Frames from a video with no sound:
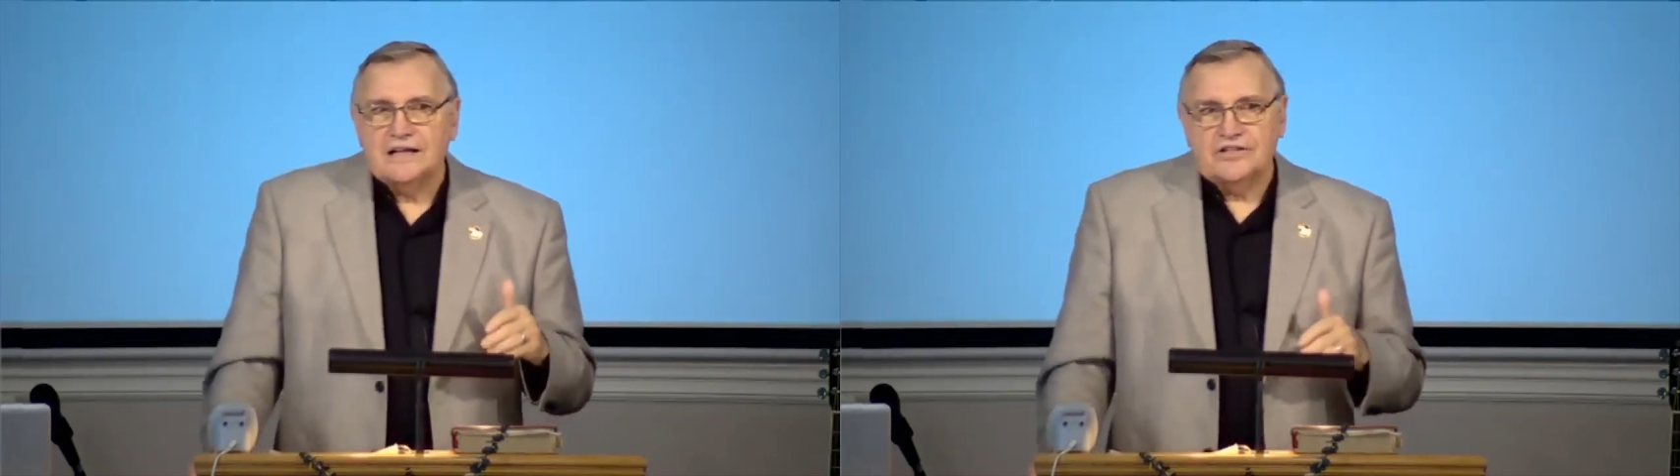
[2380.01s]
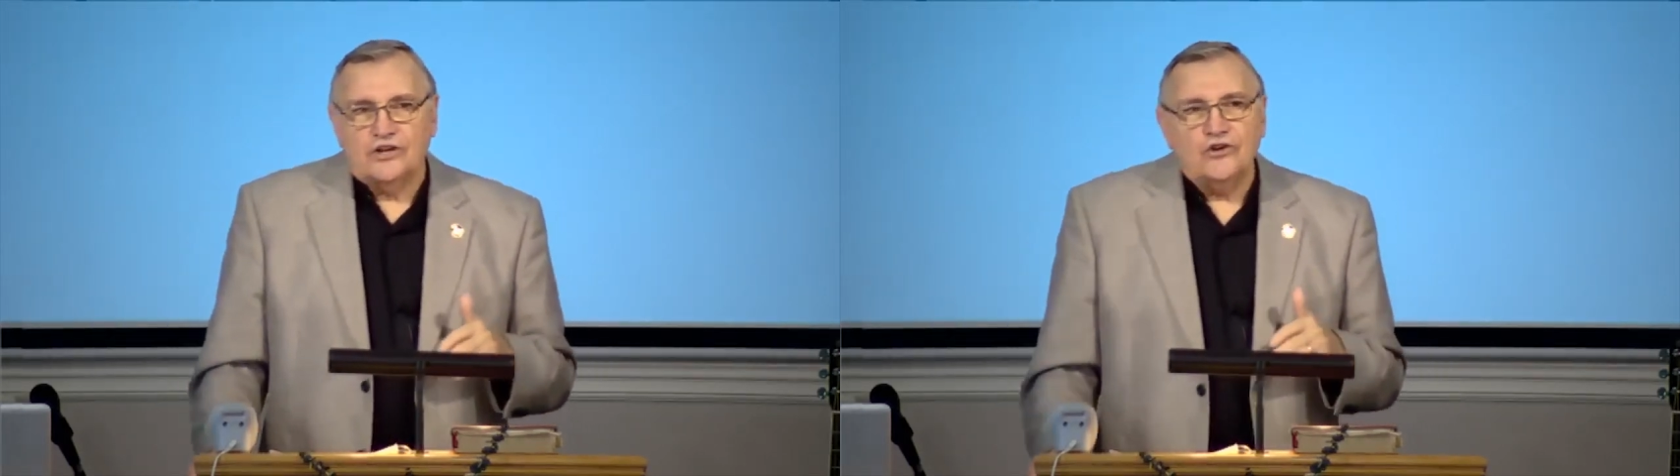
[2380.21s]

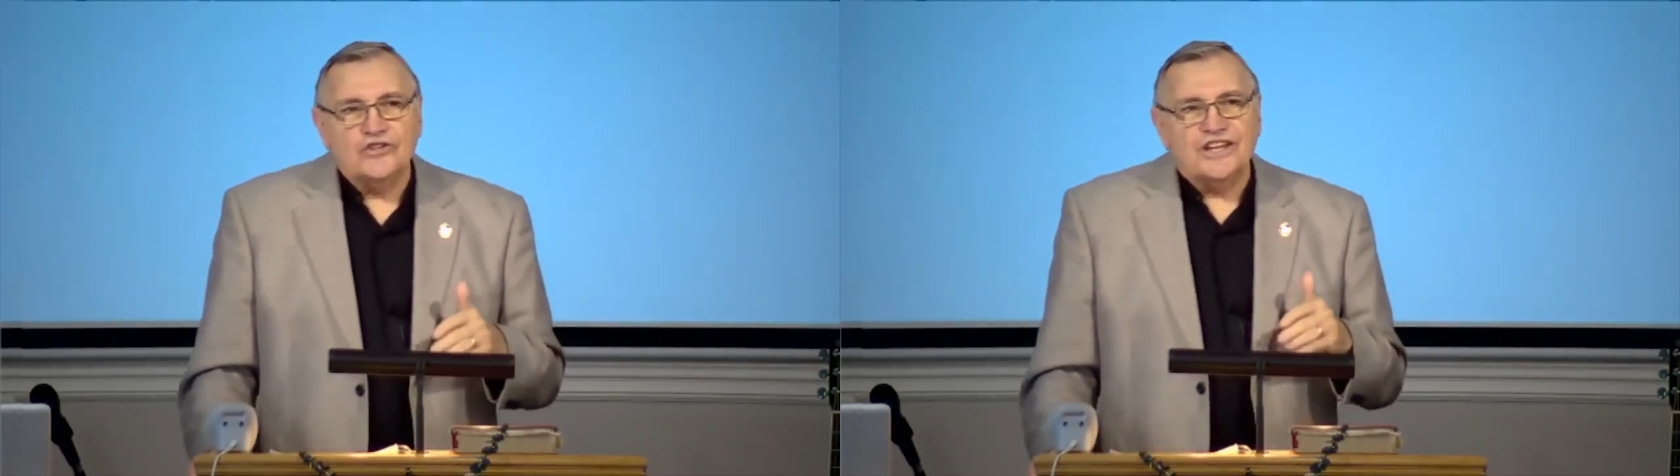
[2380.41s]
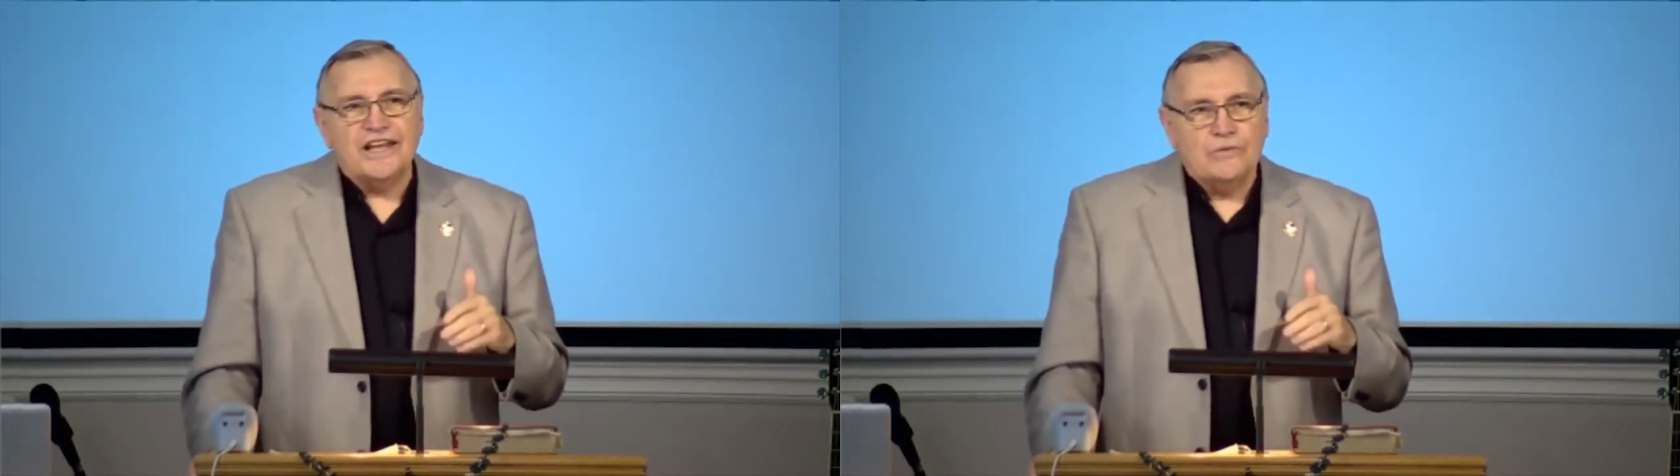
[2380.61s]
Did you
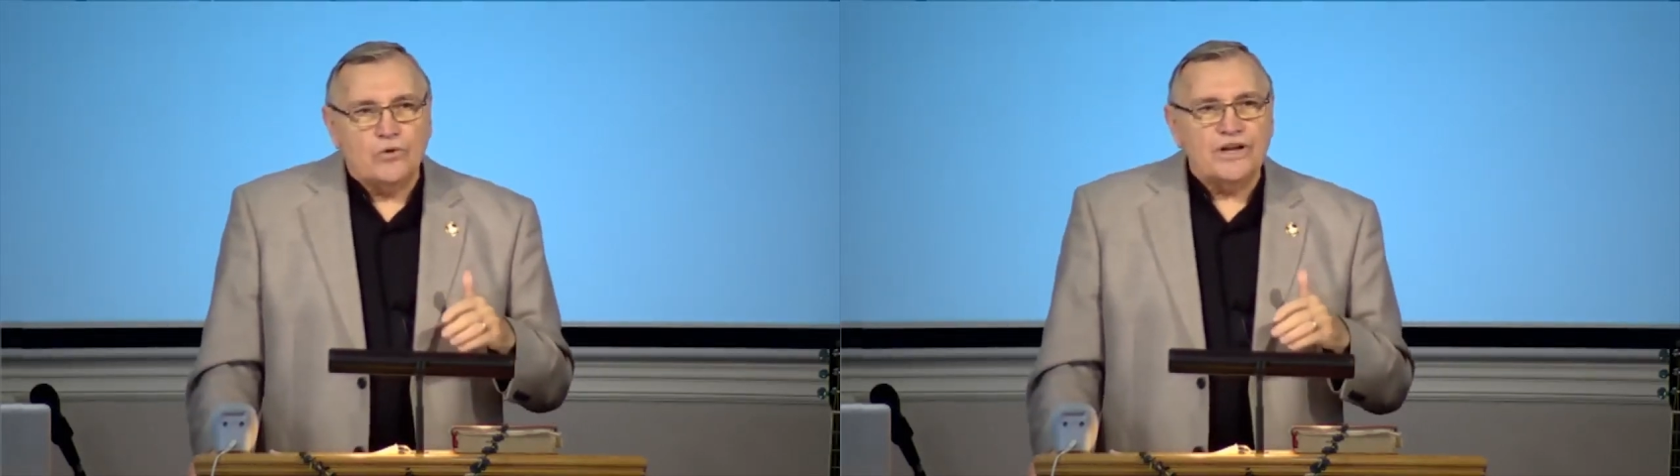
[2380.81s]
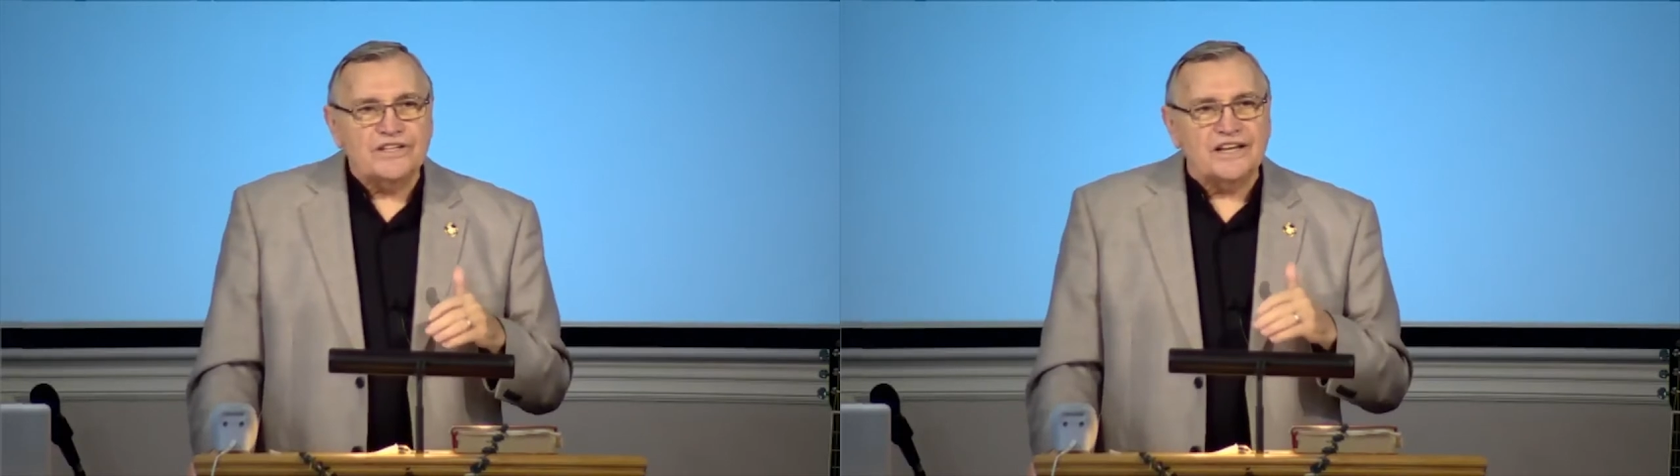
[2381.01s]
see
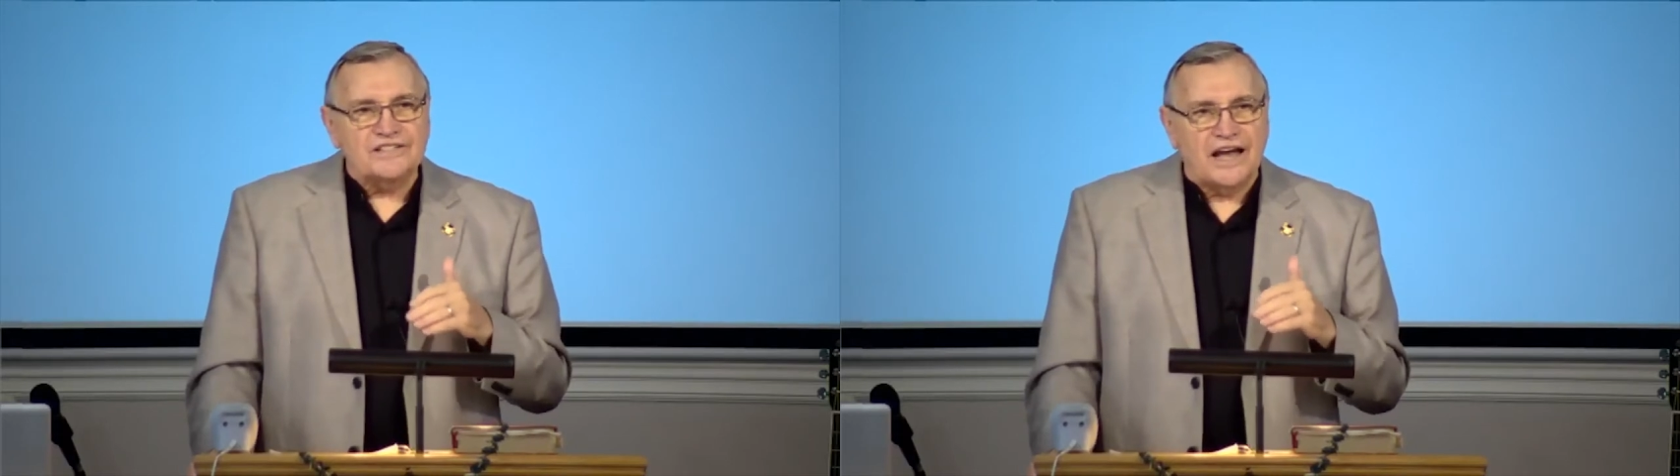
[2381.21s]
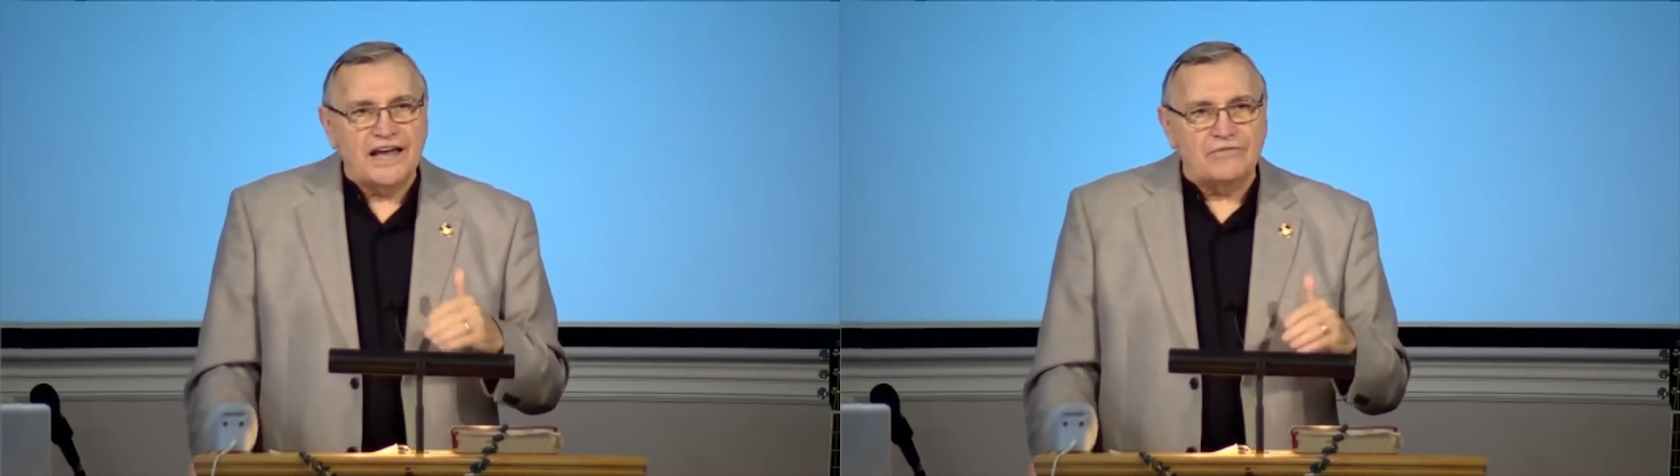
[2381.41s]
where he says,
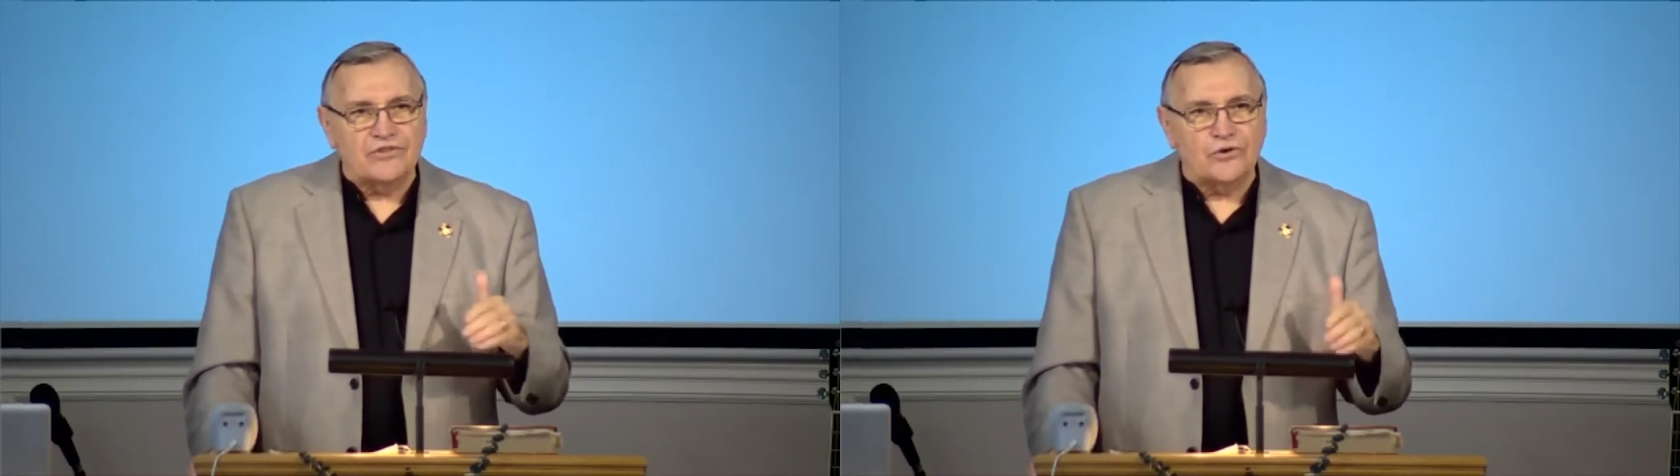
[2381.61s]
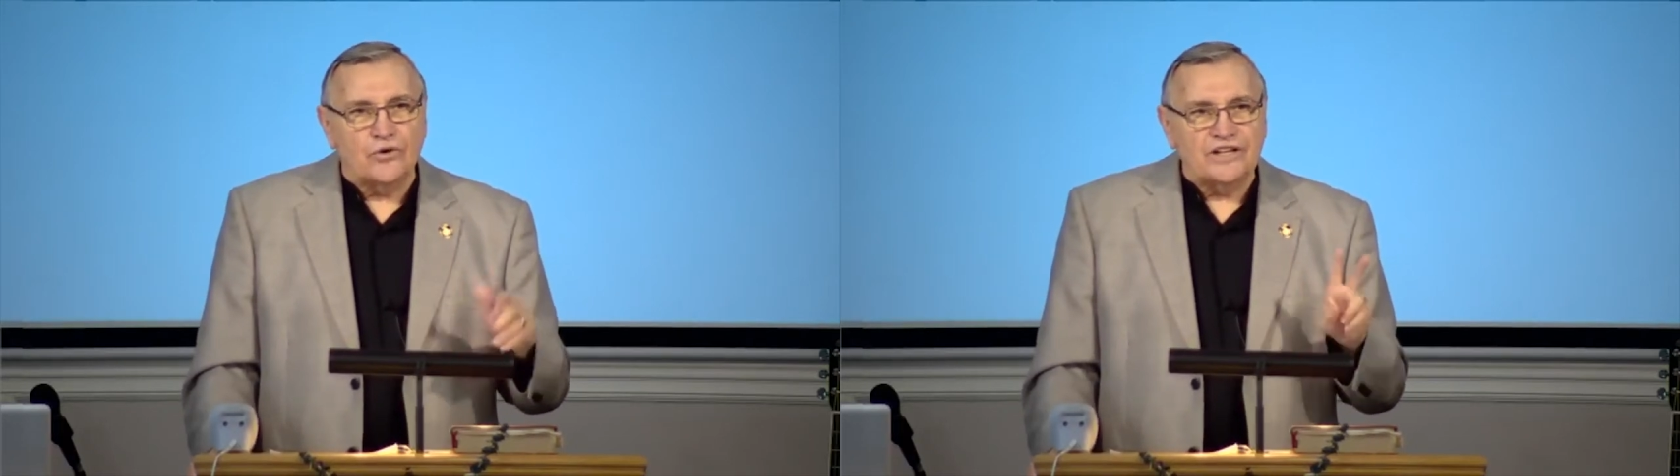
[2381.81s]
I have authority?